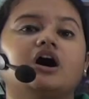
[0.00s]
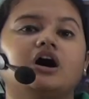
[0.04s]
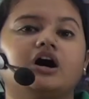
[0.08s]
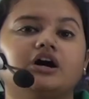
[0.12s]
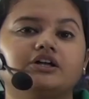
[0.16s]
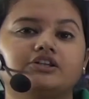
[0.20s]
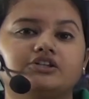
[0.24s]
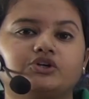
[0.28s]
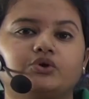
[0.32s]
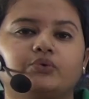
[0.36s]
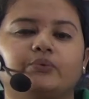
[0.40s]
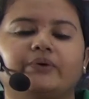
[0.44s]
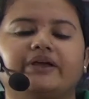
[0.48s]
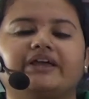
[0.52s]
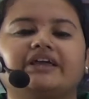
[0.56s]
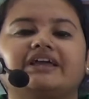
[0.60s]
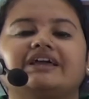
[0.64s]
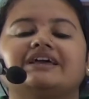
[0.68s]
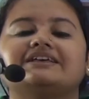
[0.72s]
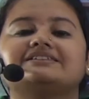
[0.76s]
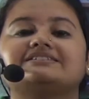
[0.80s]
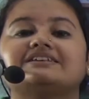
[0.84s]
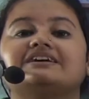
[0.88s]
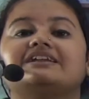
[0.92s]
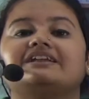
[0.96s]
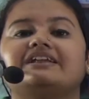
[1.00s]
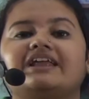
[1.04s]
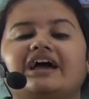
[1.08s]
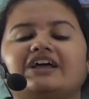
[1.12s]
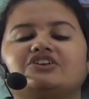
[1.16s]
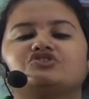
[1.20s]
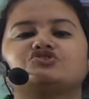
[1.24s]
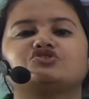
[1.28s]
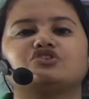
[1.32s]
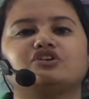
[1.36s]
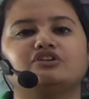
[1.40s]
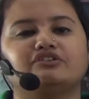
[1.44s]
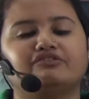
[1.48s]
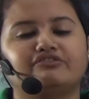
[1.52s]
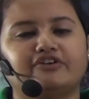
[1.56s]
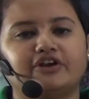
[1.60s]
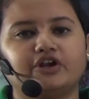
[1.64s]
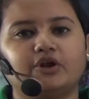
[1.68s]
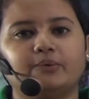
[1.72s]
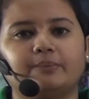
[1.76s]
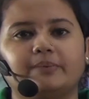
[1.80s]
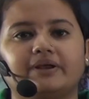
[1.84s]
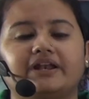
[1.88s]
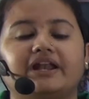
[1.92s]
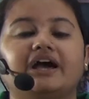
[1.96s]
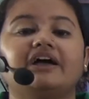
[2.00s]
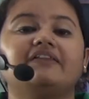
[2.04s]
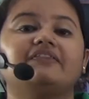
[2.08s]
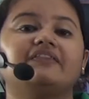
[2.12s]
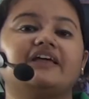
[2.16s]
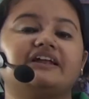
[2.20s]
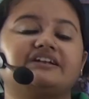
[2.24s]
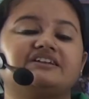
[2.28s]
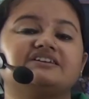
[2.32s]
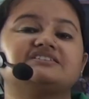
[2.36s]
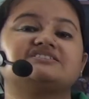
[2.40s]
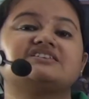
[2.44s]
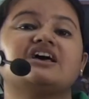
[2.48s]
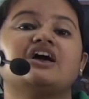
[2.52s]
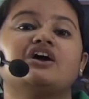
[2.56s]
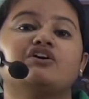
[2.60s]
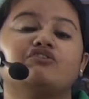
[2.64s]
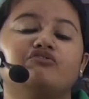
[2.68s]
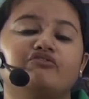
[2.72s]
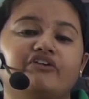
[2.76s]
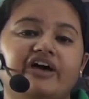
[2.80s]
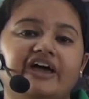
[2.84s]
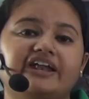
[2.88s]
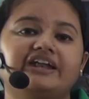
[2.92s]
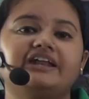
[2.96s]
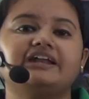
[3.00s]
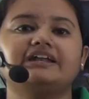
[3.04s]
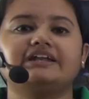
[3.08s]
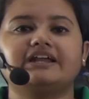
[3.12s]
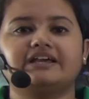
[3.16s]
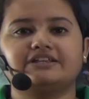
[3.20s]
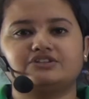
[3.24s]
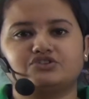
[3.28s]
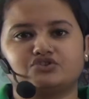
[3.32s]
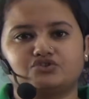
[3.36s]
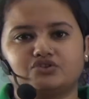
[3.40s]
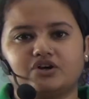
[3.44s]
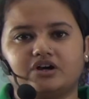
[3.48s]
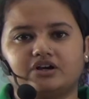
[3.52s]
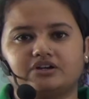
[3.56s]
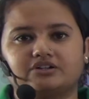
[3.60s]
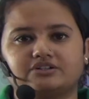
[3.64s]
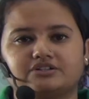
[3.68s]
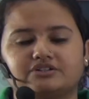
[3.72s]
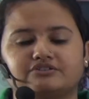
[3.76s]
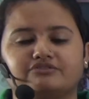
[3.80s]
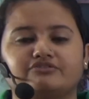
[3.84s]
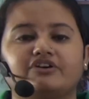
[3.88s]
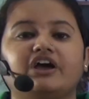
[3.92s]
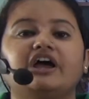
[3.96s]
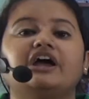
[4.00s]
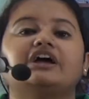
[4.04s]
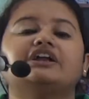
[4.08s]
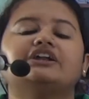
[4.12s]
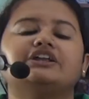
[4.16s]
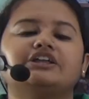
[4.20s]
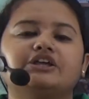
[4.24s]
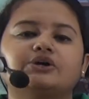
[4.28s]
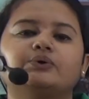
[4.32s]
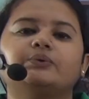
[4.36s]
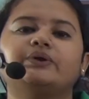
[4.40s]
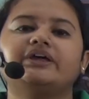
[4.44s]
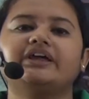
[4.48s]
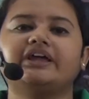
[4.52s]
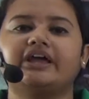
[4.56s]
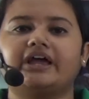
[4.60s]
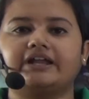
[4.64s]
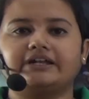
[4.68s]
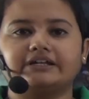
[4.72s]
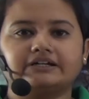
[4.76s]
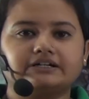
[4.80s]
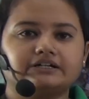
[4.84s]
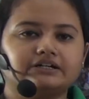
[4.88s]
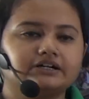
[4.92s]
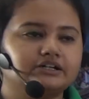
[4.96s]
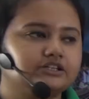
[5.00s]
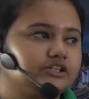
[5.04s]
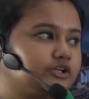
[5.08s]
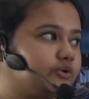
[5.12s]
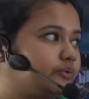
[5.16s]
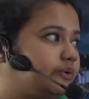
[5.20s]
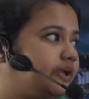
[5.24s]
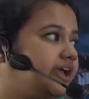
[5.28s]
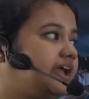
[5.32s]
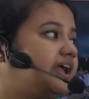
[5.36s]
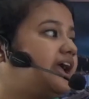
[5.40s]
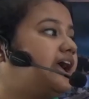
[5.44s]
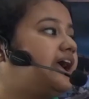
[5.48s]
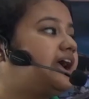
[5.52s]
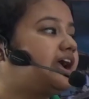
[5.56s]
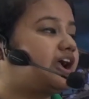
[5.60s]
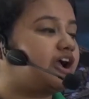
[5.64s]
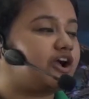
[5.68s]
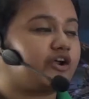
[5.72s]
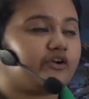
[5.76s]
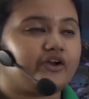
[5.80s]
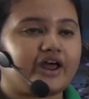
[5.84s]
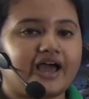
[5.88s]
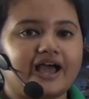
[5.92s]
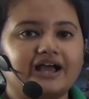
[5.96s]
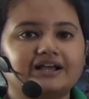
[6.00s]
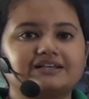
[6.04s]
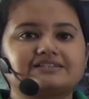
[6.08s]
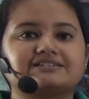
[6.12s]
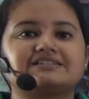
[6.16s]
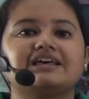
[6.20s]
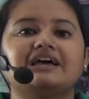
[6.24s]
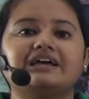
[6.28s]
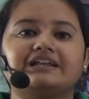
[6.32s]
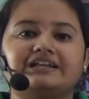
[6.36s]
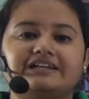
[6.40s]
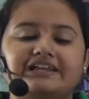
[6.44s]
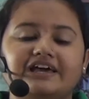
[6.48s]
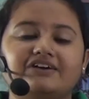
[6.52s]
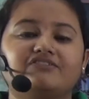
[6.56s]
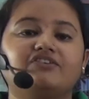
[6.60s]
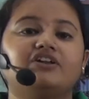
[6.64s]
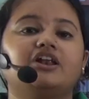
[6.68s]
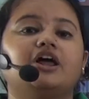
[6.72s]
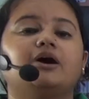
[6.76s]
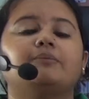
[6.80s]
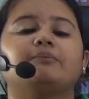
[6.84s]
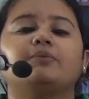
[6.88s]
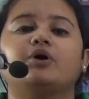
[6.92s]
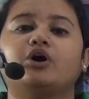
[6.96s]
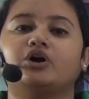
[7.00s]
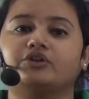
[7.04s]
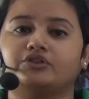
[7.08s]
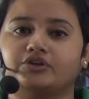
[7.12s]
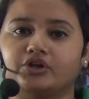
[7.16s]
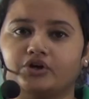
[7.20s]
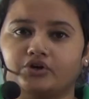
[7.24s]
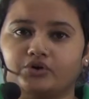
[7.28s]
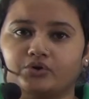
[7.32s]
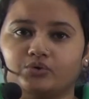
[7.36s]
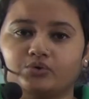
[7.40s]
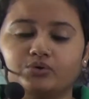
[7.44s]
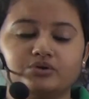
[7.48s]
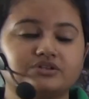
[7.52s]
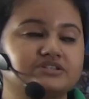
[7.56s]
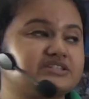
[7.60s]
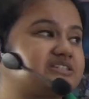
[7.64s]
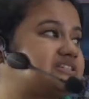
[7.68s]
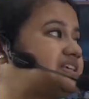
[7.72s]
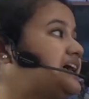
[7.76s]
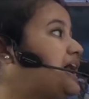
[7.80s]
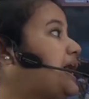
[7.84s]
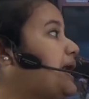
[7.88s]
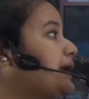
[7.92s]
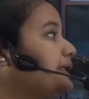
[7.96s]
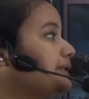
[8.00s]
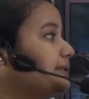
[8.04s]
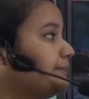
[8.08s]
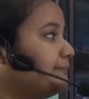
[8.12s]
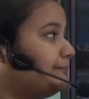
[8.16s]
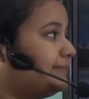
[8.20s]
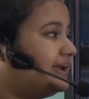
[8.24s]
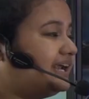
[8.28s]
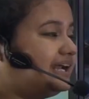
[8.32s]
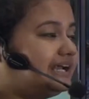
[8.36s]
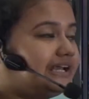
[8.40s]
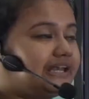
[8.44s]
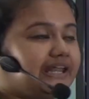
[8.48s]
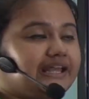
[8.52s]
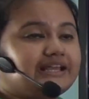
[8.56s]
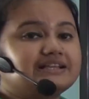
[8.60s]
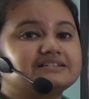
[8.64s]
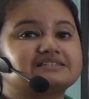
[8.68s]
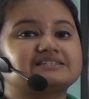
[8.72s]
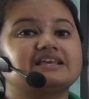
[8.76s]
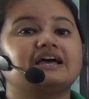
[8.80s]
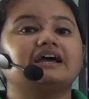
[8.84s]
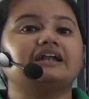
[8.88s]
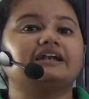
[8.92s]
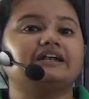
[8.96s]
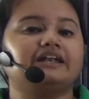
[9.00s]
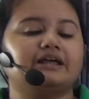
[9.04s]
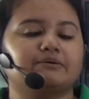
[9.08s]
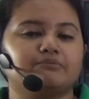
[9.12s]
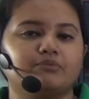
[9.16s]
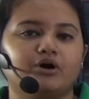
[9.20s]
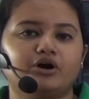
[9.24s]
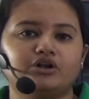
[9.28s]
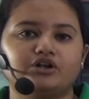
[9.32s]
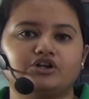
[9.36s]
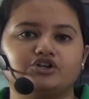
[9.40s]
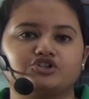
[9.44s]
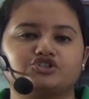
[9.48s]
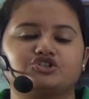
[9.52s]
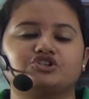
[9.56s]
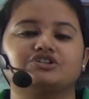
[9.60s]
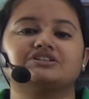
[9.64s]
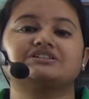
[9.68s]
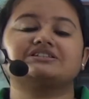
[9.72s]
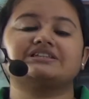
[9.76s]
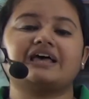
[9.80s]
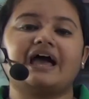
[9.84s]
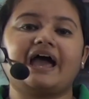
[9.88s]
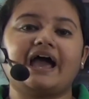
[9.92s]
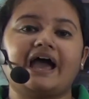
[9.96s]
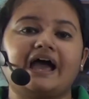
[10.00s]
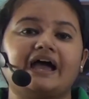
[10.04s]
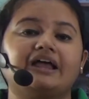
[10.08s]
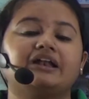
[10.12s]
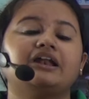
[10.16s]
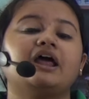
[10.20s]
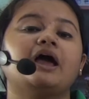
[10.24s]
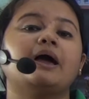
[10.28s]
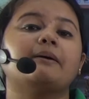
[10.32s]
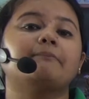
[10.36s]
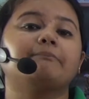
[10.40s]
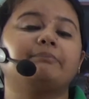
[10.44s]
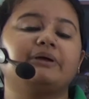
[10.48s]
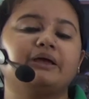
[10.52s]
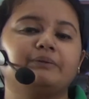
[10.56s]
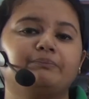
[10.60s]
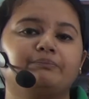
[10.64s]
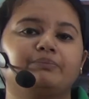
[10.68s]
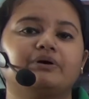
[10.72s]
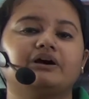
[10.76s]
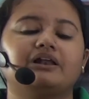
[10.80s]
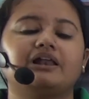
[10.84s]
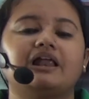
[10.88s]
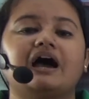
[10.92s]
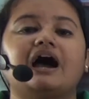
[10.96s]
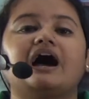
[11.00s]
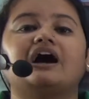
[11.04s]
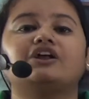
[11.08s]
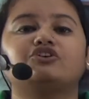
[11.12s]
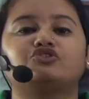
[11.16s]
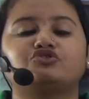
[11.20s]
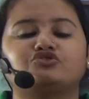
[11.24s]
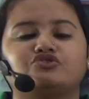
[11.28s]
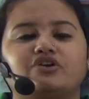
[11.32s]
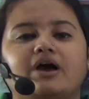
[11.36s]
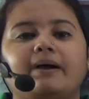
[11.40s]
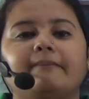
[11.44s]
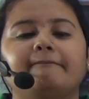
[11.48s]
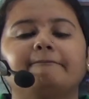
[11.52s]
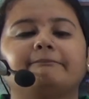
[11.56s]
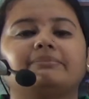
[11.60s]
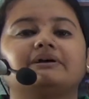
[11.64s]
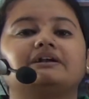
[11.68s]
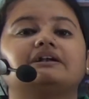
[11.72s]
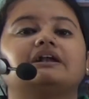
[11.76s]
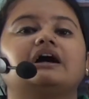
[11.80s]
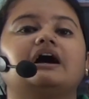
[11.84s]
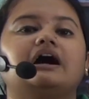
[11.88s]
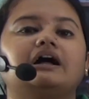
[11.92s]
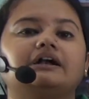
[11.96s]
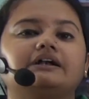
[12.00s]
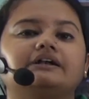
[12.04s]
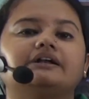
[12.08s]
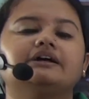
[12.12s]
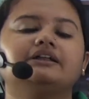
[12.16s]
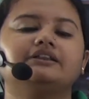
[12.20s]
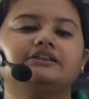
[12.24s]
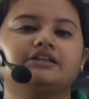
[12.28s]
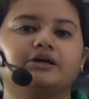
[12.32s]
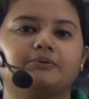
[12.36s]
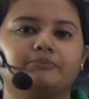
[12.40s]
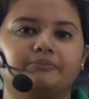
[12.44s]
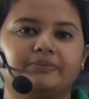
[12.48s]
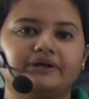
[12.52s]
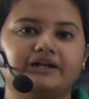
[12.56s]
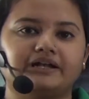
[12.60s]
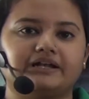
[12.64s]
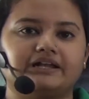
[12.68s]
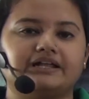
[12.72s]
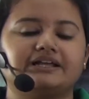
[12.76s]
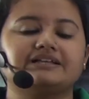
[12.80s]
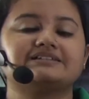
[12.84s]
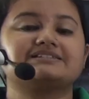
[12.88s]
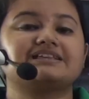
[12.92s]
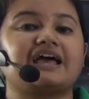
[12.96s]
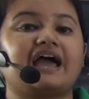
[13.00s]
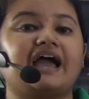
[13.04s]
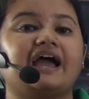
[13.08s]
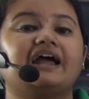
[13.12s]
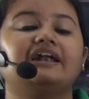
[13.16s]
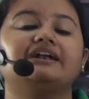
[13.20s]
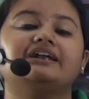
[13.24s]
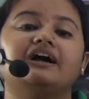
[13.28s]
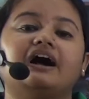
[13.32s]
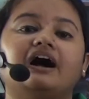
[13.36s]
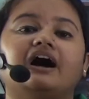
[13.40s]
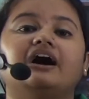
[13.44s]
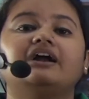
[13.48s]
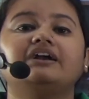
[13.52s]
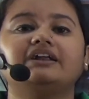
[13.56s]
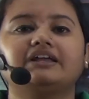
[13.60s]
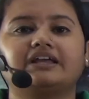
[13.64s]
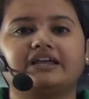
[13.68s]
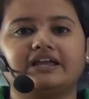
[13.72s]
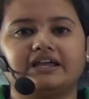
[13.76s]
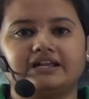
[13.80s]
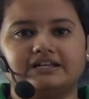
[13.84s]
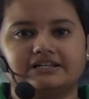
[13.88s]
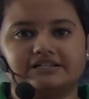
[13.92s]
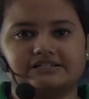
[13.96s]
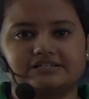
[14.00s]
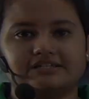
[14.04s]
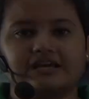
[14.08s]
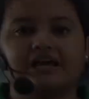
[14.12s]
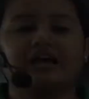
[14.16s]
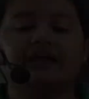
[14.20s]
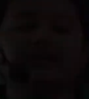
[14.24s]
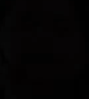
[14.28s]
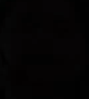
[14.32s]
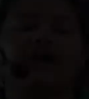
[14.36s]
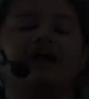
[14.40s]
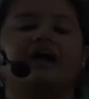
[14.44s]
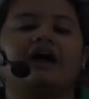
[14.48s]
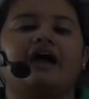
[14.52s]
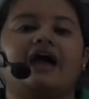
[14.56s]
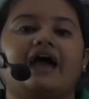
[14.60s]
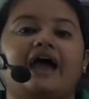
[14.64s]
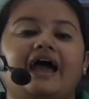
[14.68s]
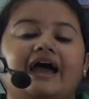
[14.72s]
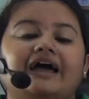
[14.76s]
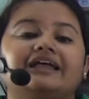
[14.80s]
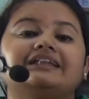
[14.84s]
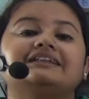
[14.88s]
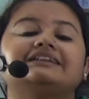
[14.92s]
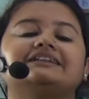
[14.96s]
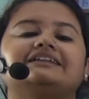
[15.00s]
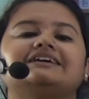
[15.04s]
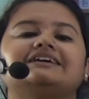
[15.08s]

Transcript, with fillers: earthquake is a natural phenomena that is very destructive. During an earthquake, Cracks develop on the roads, buildings demolishes and people are trampled under the buildings and are killed. And